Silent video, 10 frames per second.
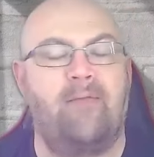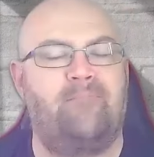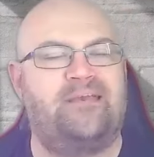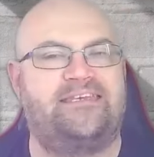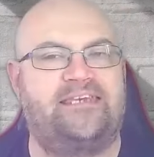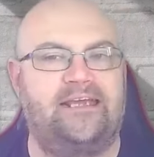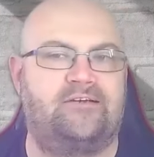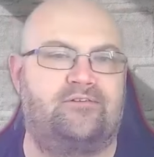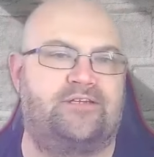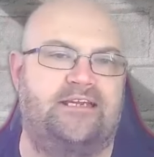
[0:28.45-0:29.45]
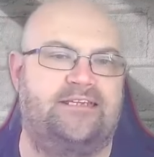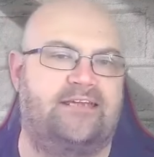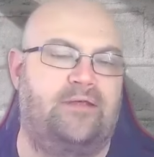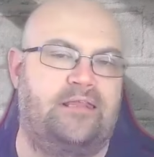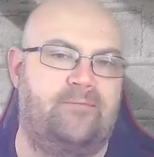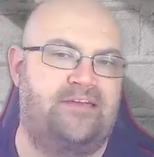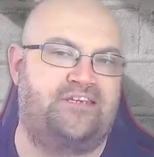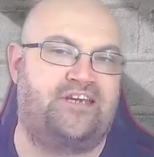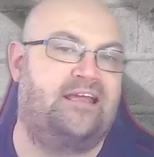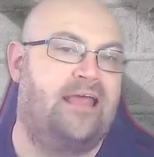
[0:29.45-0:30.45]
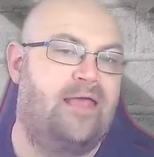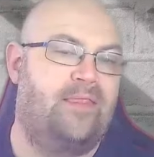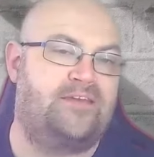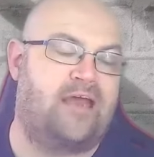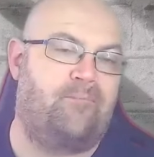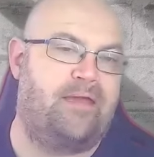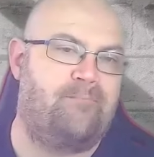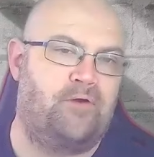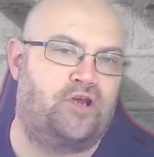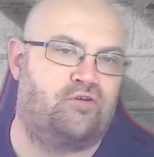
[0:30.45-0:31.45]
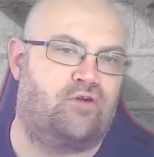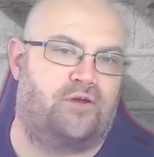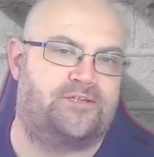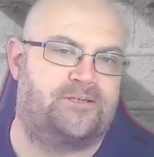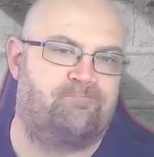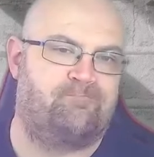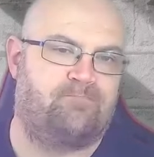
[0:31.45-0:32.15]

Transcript: but dangerously so in the messaging that's now being put across.